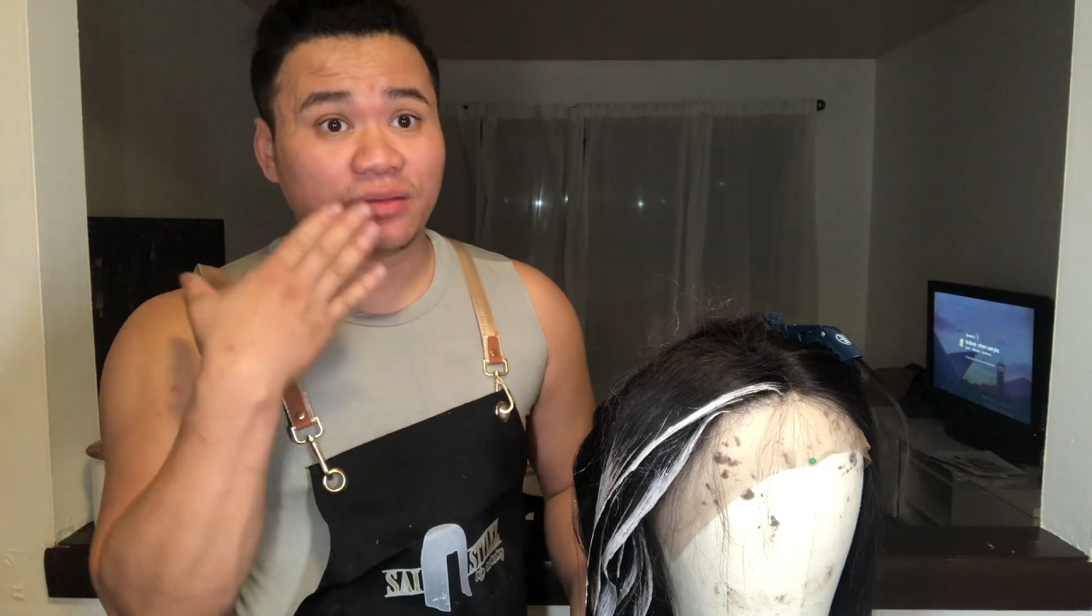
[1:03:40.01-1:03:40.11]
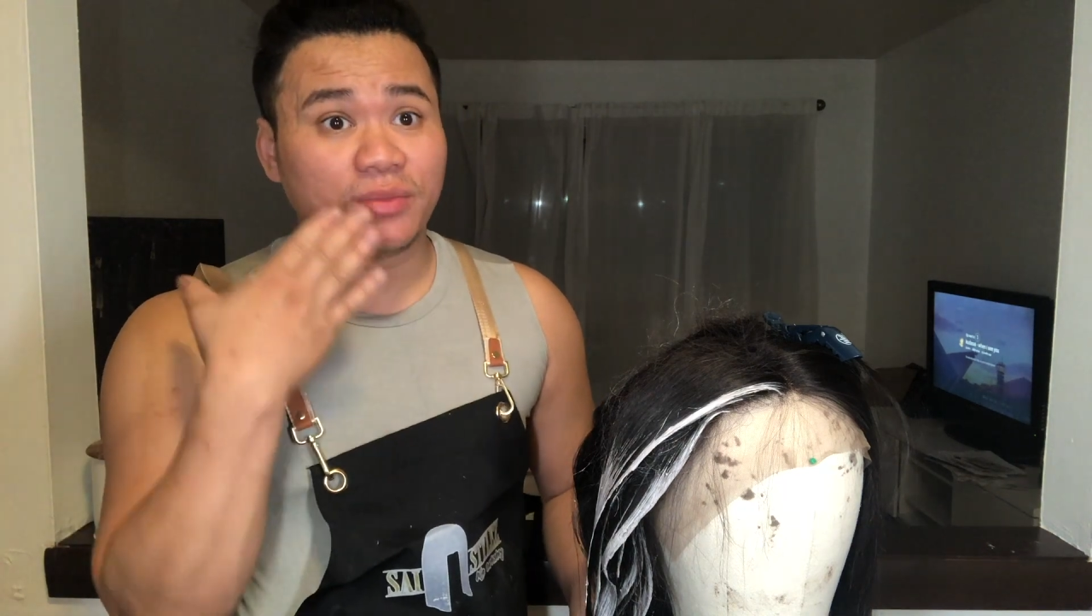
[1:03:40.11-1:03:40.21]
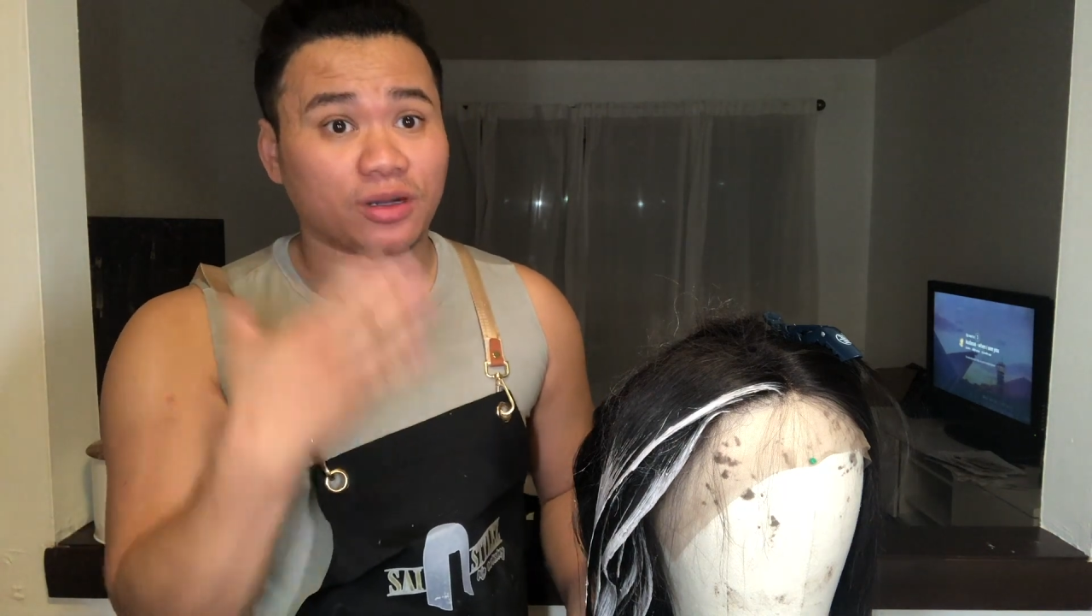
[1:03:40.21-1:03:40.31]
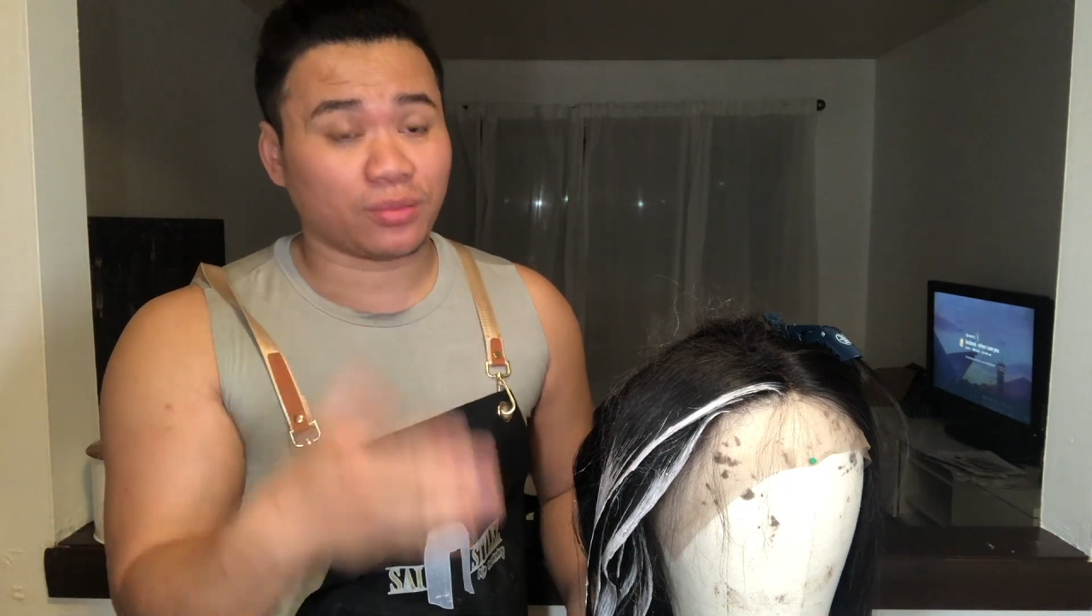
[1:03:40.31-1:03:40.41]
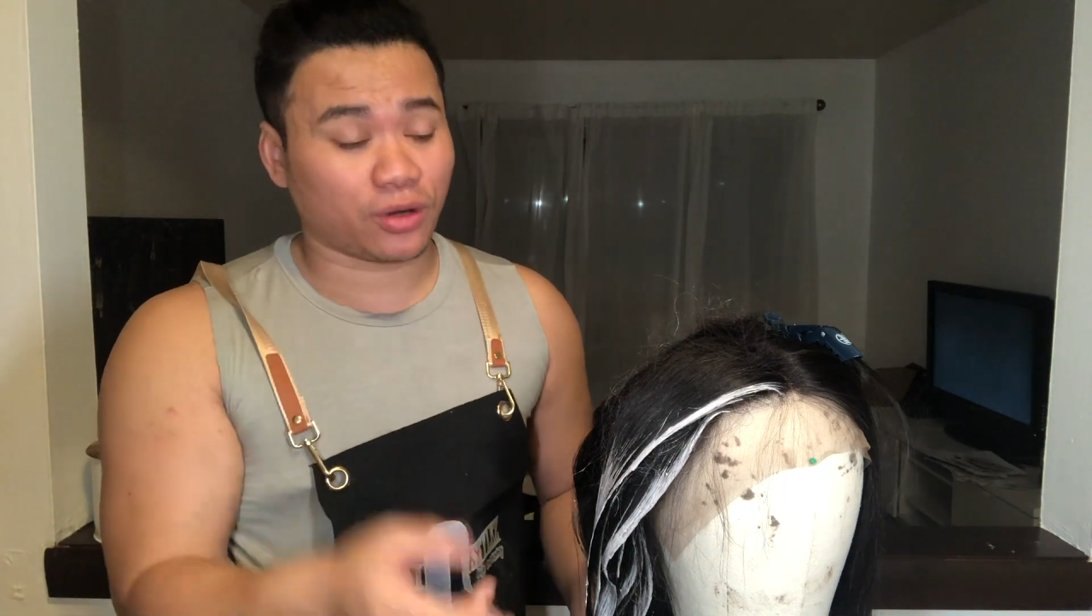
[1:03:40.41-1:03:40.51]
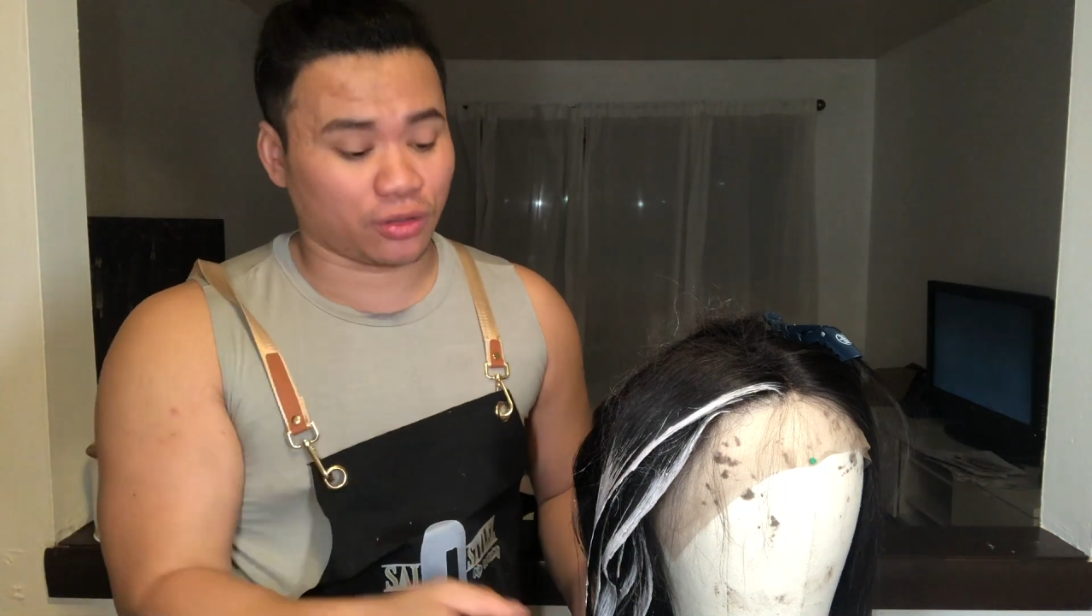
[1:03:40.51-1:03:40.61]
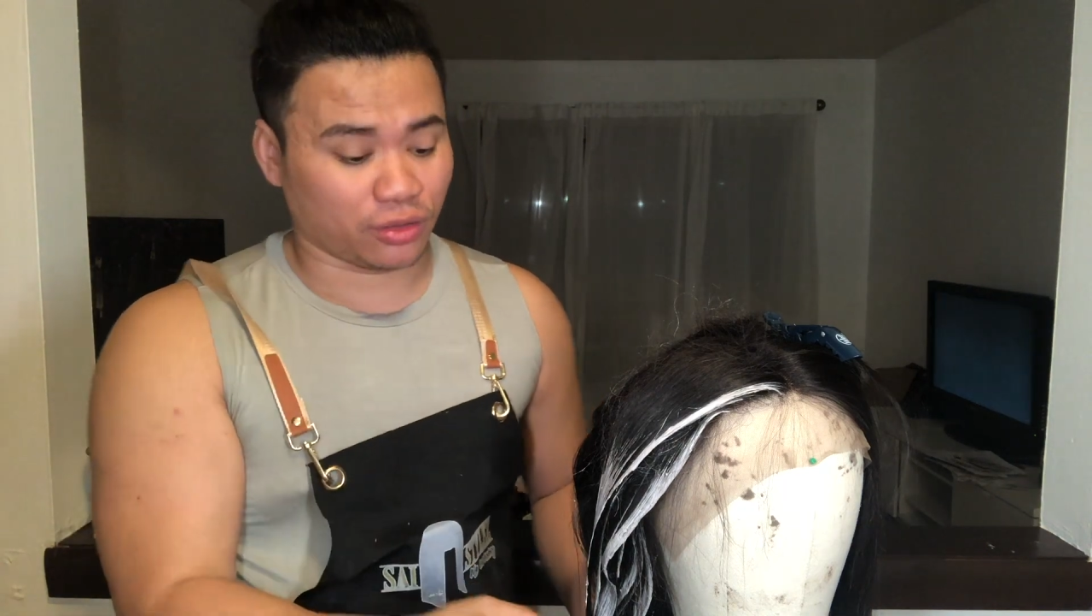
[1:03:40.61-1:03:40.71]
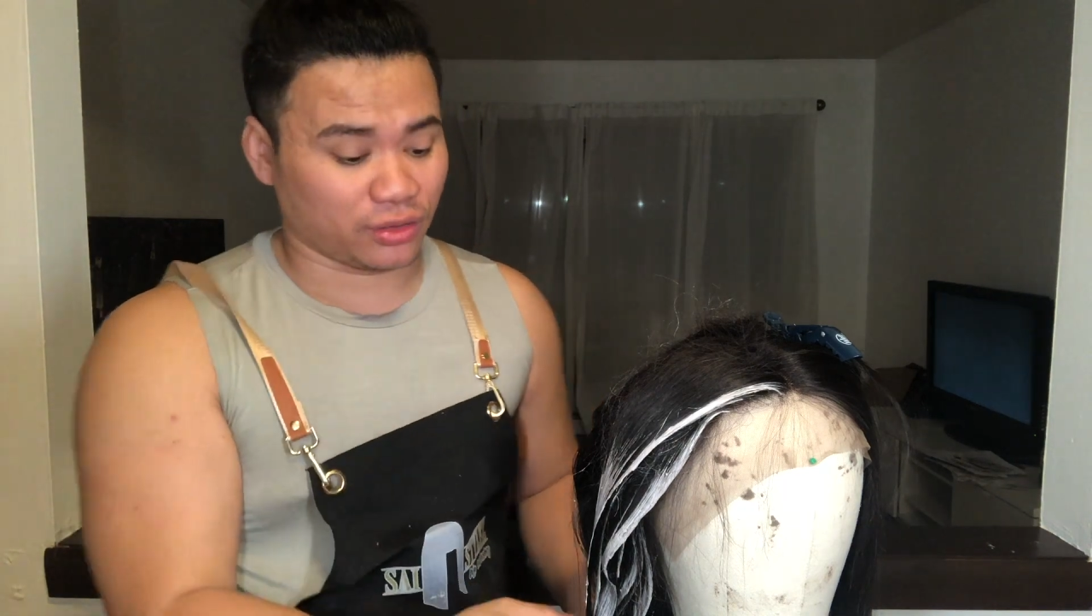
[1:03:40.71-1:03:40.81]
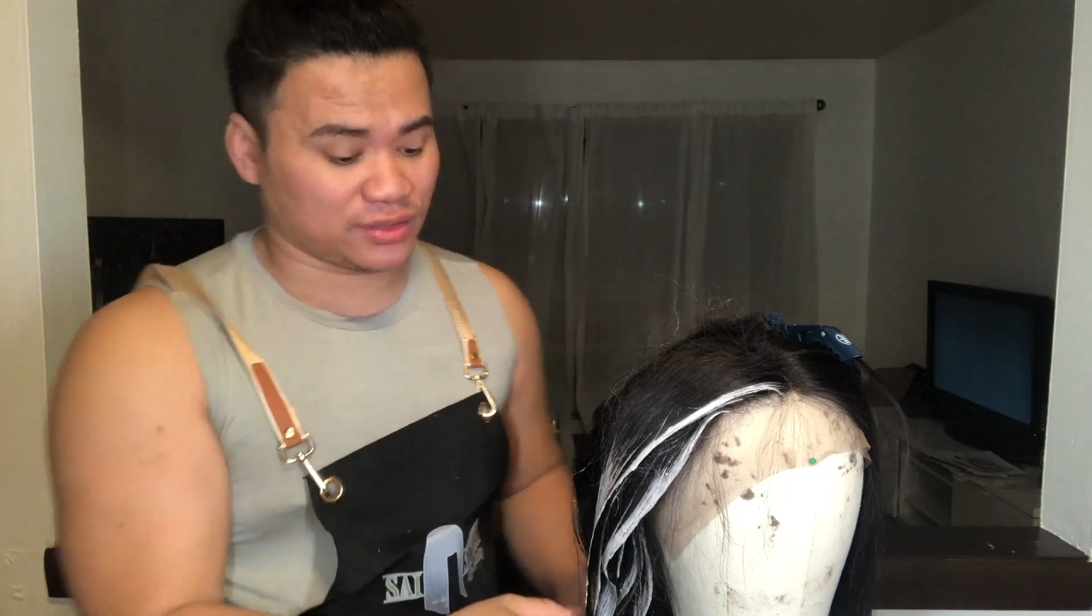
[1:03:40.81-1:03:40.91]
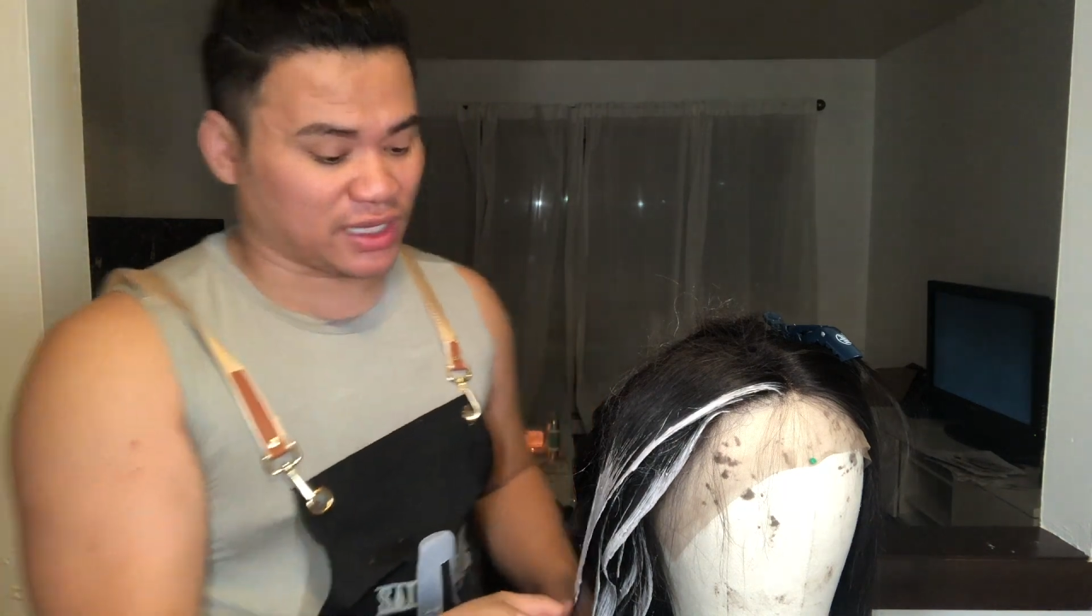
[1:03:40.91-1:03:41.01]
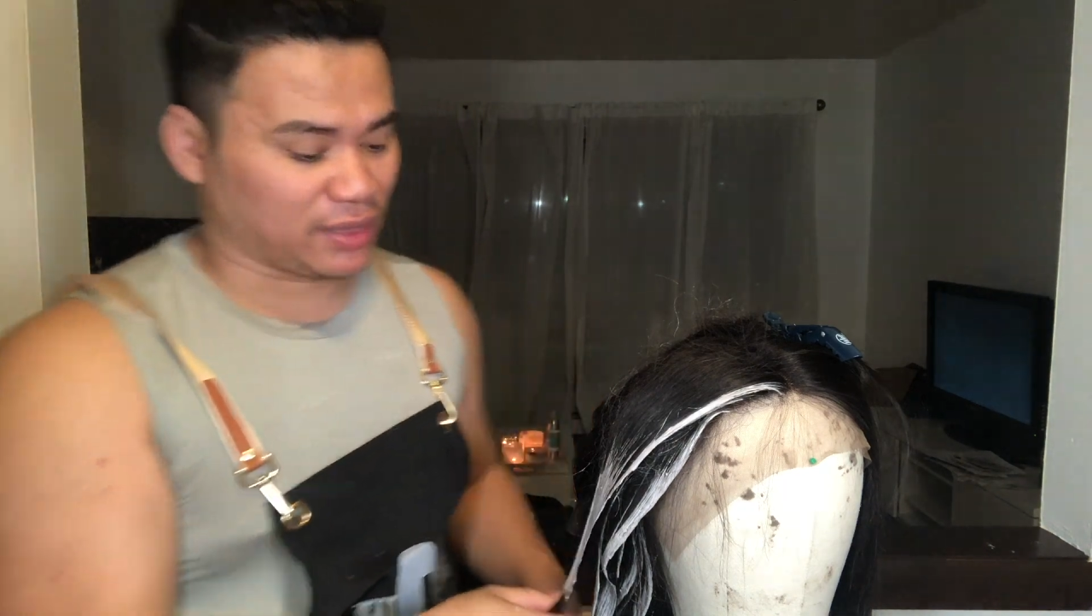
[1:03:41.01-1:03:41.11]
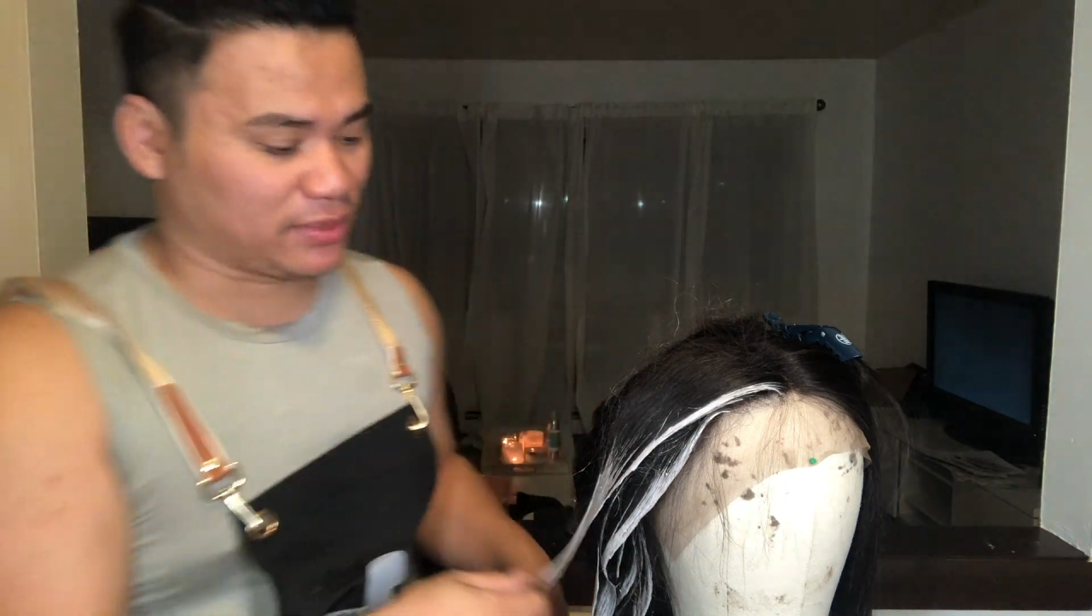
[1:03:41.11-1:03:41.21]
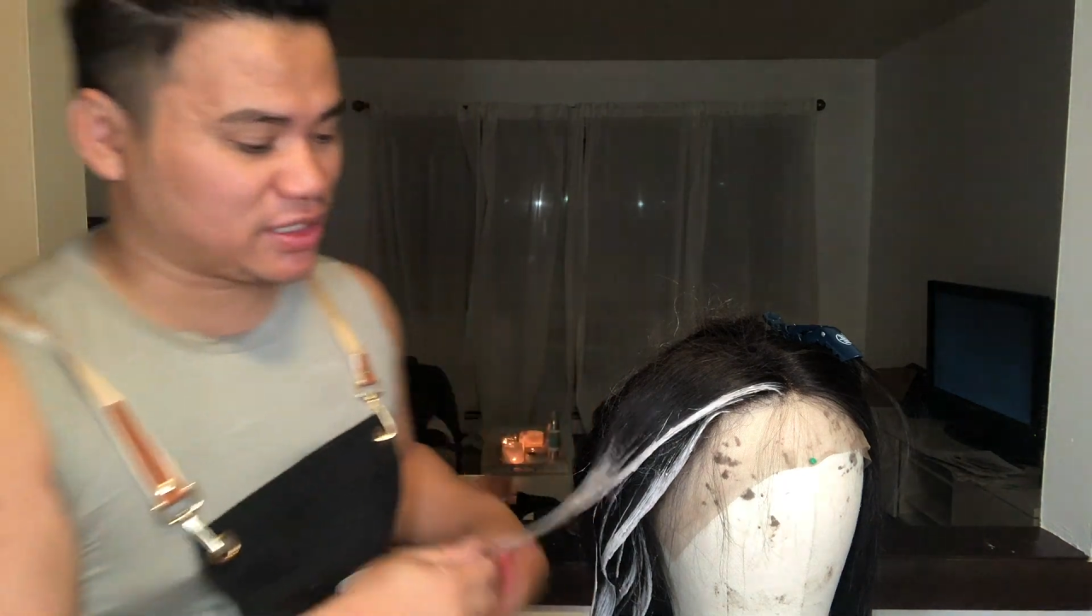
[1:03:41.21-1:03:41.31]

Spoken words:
her middle part all the time.